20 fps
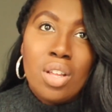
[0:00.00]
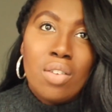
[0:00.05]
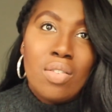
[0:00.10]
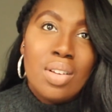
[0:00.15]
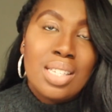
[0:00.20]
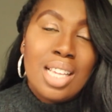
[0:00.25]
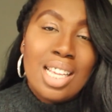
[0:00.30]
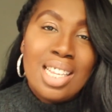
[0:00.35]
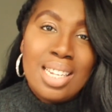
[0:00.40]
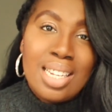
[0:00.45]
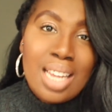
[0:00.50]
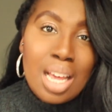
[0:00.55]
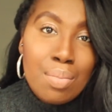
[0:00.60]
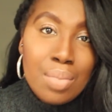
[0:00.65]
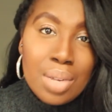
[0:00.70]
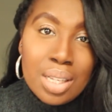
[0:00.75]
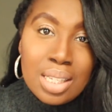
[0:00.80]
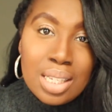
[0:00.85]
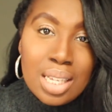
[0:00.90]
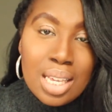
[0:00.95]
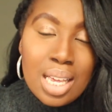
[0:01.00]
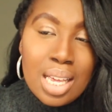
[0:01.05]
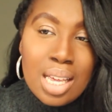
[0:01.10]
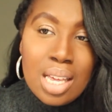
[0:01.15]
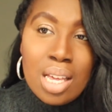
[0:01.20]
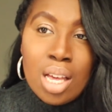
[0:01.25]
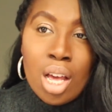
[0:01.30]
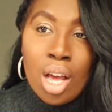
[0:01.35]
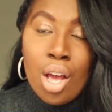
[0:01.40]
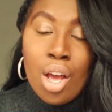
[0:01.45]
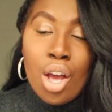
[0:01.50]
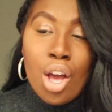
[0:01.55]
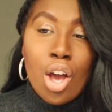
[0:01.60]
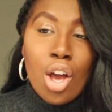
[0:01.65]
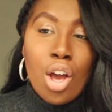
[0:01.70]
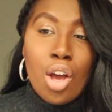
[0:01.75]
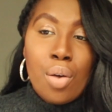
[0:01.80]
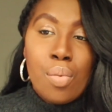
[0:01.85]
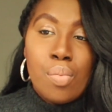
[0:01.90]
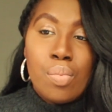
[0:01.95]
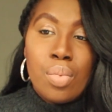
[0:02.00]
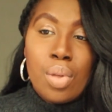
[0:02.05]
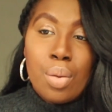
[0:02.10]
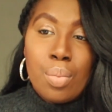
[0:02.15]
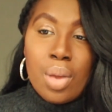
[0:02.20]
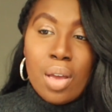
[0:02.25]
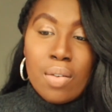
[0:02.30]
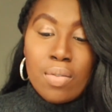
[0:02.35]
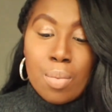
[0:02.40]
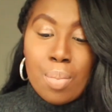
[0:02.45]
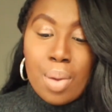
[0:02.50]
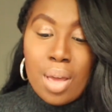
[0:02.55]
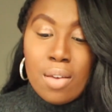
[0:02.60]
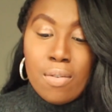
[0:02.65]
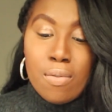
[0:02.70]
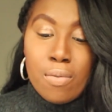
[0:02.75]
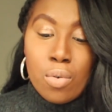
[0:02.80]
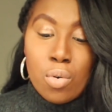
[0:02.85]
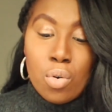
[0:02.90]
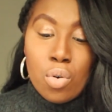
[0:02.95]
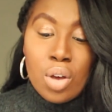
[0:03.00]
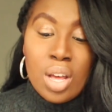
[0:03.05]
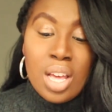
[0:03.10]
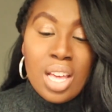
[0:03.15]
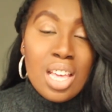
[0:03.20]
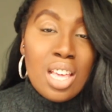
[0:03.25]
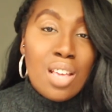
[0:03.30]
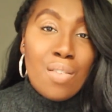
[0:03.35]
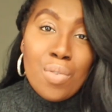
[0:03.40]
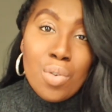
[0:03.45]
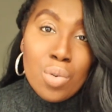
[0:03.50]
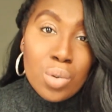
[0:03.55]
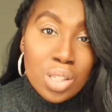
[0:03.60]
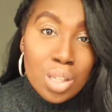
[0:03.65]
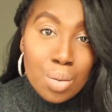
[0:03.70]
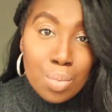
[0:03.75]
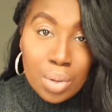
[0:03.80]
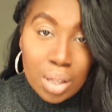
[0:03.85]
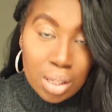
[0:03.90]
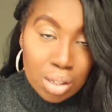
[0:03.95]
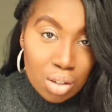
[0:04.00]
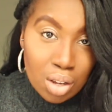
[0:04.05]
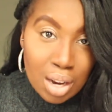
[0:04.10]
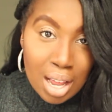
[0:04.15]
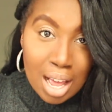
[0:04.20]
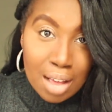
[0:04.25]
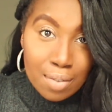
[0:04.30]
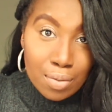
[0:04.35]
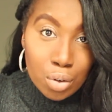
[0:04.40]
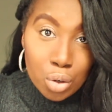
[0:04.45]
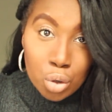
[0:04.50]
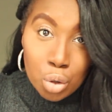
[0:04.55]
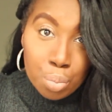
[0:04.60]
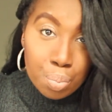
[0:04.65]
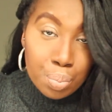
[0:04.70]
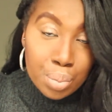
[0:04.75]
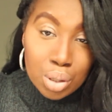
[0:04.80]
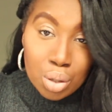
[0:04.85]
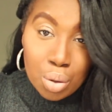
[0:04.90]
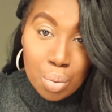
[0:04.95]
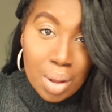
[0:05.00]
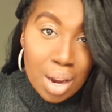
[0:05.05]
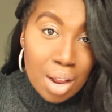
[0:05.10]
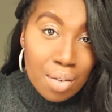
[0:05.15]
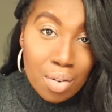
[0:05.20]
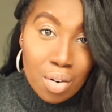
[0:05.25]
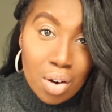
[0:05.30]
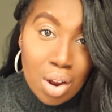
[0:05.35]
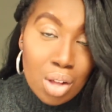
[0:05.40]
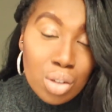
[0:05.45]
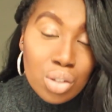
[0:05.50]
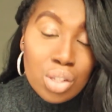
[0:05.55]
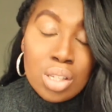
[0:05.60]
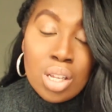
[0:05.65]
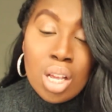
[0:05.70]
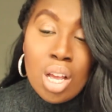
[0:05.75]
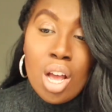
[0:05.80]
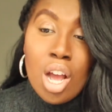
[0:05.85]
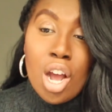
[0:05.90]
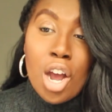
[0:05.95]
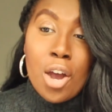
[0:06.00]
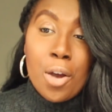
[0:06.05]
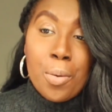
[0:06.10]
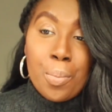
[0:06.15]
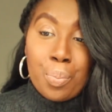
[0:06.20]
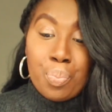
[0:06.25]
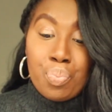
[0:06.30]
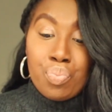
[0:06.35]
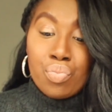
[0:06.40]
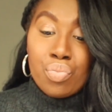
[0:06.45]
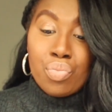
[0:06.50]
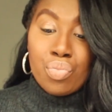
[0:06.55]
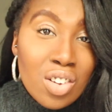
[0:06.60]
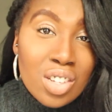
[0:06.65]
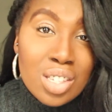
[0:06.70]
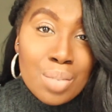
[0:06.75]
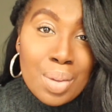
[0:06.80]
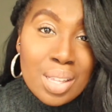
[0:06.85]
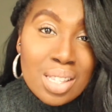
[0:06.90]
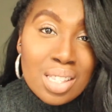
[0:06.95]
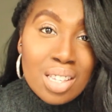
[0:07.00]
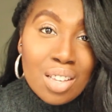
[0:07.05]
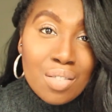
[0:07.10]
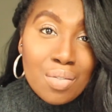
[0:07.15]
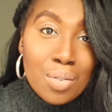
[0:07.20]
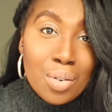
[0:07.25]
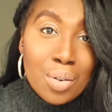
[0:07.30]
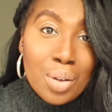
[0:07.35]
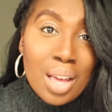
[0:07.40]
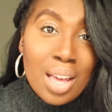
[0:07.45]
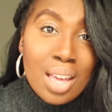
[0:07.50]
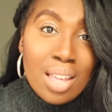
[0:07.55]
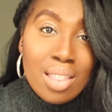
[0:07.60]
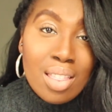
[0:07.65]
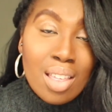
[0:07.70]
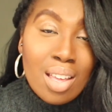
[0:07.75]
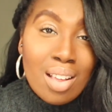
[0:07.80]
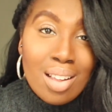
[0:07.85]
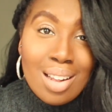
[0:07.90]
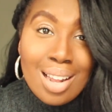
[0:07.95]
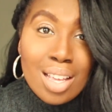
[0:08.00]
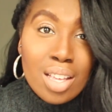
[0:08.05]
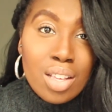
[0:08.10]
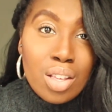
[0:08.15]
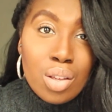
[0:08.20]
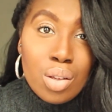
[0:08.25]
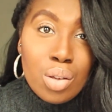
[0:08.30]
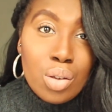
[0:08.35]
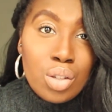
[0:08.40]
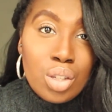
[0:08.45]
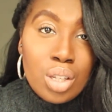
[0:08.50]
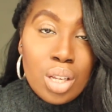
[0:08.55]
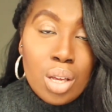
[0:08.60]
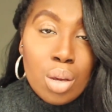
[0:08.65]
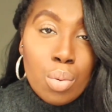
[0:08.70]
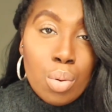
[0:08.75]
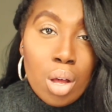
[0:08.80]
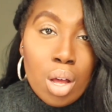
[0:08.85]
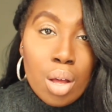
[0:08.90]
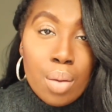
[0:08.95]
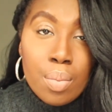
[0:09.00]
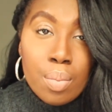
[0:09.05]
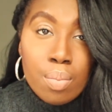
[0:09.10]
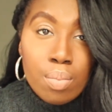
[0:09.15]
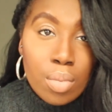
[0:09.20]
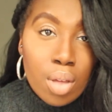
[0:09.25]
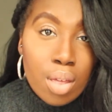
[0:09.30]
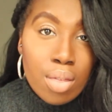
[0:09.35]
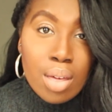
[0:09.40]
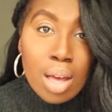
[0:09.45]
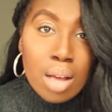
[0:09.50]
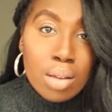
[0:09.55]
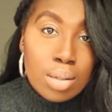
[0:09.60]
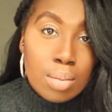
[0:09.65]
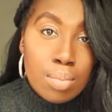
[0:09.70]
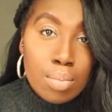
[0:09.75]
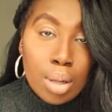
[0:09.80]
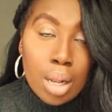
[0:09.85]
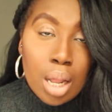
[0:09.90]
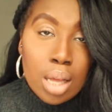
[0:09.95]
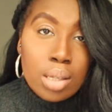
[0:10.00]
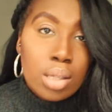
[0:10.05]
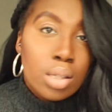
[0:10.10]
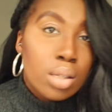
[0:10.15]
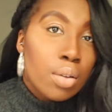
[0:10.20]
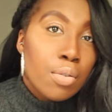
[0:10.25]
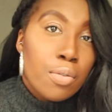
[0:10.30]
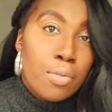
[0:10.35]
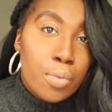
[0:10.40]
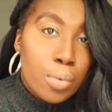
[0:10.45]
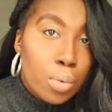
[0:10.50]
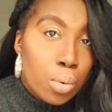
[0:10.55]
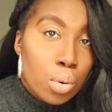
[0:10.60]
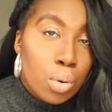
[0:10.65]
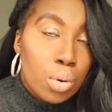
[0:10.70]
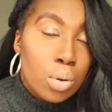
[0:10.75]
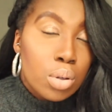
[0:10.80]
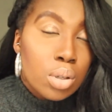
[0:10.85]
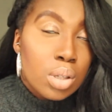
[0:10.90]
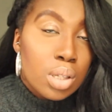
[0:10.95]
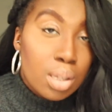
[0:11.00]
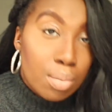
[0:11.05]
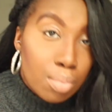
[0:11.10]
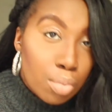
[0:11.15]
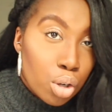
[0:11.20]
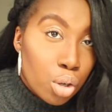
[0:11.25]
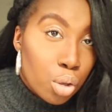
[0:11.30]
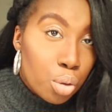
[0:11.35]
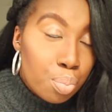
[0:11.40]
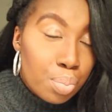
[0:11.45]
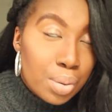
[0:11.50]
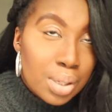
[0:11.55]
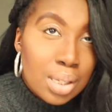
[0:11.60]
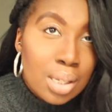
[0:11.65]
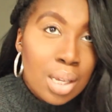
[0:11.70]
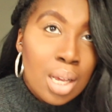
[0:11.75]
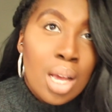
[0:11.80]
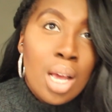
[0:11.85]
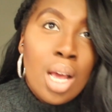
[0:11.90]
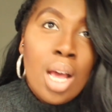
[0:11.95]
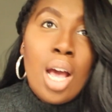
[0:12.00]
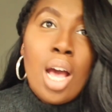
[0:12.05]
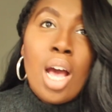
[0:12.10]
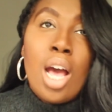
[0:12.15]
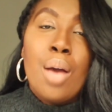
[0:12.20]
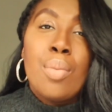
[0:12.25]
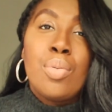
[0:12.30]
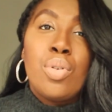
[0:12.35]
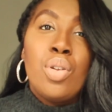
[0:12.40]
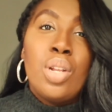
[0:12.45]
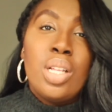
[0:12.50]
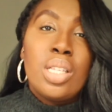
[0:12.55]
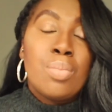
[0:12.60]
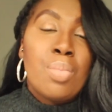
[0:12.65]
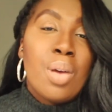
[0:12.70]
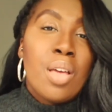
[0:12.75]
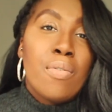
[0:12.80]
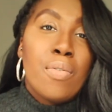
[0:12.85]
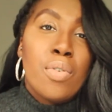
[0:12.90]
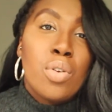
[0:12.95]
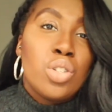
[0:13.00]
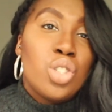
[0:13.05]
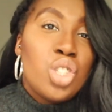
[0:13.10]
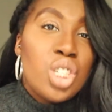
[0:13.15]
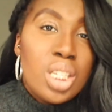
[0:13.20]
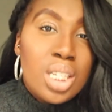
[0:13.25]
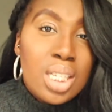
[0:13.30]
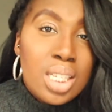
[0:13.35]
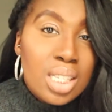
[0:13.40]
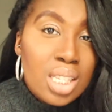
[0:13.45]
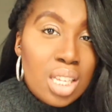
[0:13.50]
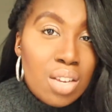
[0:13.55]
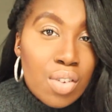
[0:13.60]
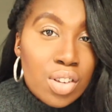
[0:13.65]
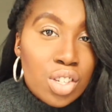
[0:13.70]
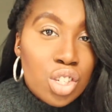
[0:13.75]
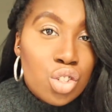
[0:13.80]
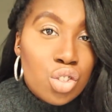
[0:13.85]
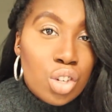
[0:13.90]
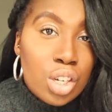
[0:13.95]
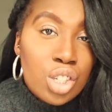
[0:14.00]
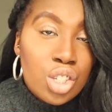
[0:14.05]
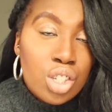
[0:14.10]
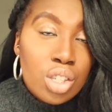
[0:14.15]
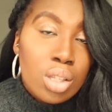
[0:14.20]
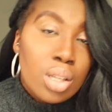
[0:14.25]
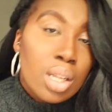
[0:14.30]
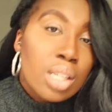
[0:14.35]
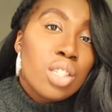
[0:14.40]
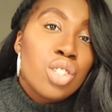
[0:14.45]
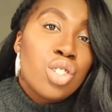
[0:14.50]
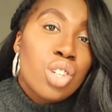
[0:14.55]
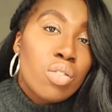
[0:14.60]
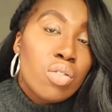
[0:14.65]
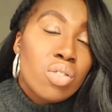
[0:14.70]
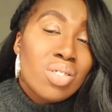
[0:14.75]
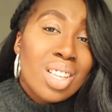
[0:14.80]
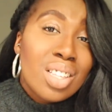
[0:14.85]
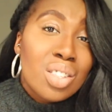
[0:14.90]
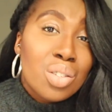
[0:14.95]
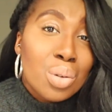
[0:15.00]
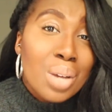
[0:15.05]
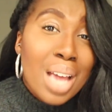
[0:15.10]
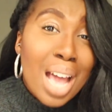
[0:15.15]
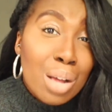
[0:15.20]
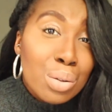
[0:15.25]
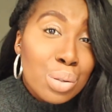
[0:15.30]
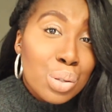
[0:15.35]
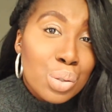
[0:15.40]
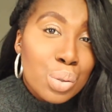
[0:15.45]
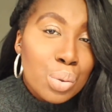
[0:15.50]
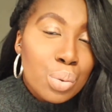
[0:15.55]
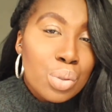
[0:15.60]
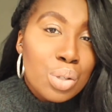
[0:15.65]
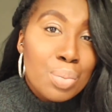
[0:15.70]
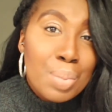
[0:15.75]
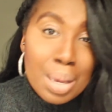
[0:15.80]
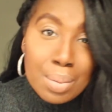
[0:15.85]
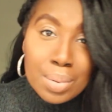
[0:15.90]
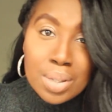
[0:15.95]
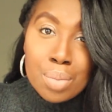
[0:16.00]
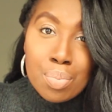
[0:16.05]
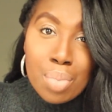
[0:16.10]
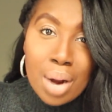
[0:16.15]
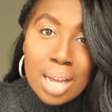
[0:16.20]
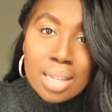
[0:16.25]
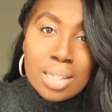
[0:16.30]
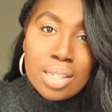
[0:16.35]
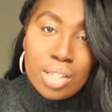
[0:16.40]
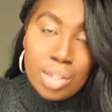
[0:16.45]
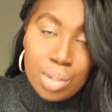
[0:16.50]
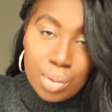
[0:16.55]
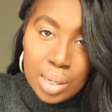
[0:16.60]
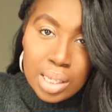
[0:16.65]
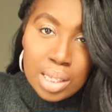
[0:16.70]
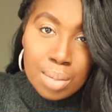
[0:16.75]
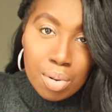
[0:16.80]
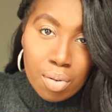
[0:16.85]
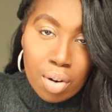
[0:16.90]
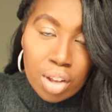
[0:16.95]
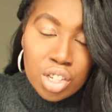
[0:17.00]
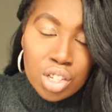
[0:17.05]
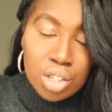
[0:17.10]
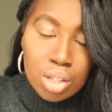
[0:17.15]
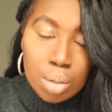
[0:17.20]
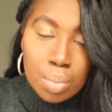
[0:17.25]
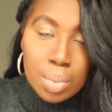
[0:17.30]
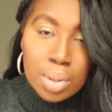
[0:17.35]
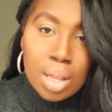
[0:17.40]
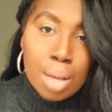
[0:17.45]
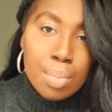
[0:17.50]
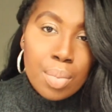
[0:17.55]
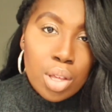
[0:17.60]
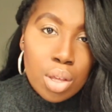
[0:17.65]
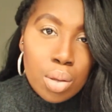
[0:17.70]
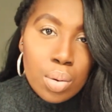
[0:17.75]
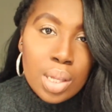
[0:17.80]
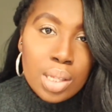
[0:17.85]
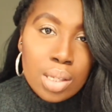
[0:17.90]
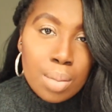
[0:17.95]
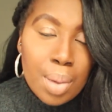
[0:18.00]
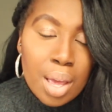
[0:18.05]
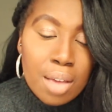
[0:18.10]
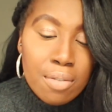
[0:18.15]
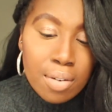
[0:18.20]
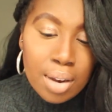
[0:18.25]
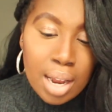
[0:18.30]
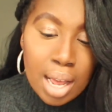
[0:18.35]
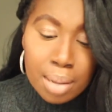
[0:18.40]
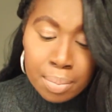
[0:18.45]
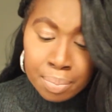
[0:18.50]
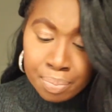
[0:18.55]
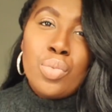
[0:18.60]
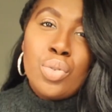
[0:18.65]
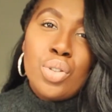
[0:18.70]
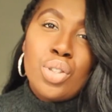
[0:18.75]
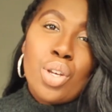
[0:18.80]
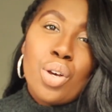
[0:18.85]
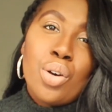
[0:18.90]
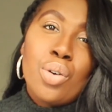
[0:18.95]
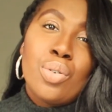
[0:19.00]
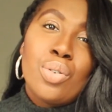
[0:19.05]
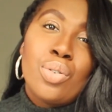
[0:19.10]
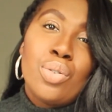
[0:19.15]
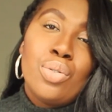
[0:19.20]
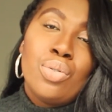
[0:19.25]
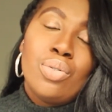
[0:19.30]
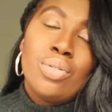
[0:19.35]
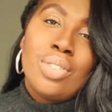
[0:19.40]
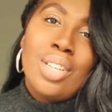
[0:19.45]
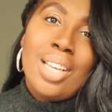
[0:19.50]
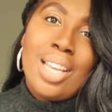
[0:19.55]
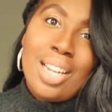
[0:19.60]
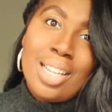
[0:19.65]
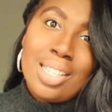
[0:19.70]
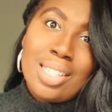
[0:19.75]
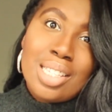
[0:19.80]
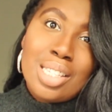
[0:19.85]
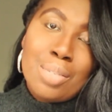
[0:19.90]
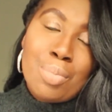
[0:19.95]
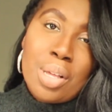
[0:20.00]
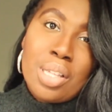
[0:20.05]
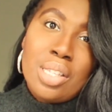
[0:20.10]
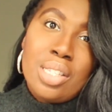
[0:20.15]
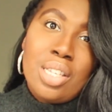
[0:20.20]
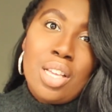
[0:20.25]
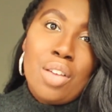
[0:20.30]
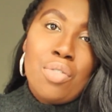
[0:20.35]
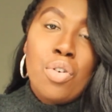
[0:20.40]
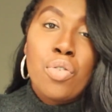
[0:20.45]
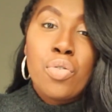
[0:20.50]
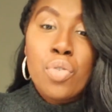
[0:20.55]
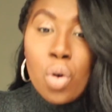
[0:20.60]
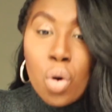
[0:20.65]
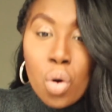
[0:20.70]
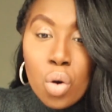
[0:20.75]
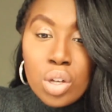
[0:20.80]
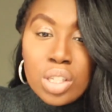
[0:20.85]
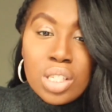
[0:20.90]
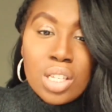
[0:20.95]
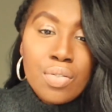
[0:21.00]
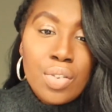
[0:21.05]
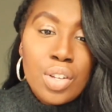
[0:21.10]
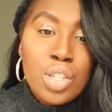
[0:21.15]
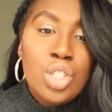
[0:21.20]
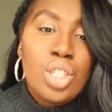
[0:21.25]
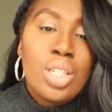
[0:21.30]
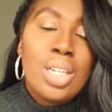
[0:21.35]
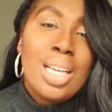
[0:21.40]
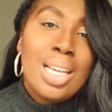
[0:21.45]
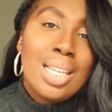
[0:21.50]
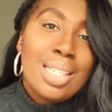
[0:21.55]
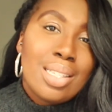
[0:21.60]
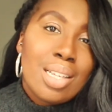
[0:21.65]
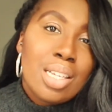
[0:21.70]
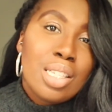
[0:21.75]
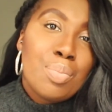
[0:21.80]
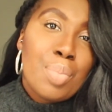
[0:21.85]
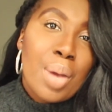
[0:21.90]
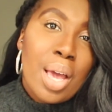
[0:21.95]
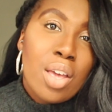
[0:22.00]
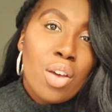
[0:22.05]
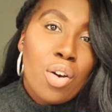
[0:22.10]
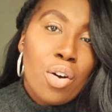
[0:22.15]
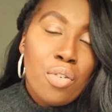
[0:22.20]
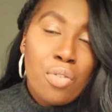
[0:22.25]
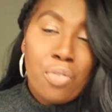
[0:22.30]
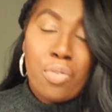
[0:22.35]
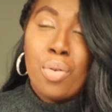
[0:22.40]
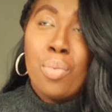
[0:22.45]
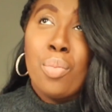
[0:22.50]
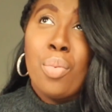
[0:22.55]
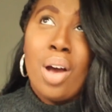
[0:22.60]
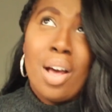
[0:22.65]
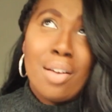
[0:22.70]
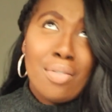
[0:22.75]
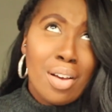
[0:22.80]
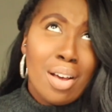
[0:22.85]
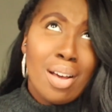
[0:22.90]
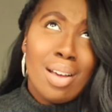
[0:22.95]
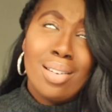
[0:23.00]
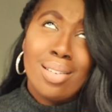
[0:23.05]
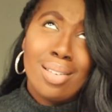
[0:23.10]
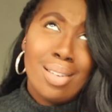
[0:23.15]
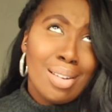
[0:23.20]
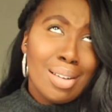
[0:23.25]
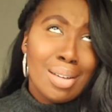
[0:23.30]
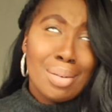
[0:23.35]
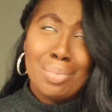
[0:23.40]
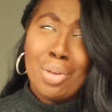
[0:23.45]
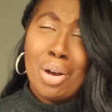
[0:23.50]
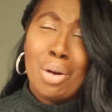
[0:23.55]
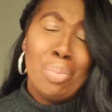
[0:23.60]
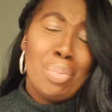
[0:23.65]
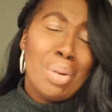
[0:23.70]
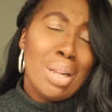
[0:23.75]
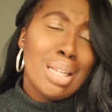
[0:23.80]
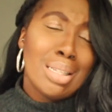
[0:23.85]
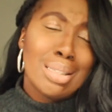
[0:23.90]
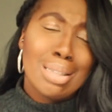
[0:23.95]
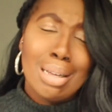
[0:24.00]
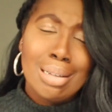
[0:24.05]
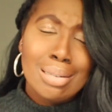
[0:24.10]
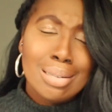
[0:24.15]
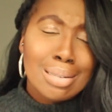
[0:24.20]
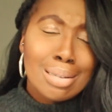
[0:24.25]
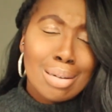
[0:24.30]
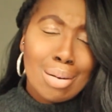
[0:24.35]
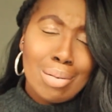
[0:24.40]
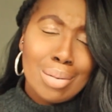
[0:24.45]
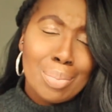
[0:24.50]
There is indemnity that we have to pay for. If you're someone that's going to have loops or whatever else, they're expensive, okay? They're like usually 1,000 plus for some loops. You need to pay for your GDC registration, so that's the General Dental Council. To be able to practice, you need to be registered with them and you need to pay for that. So it is expensive. Of course, eventually it does pay off from what I've heard. Hoping it does.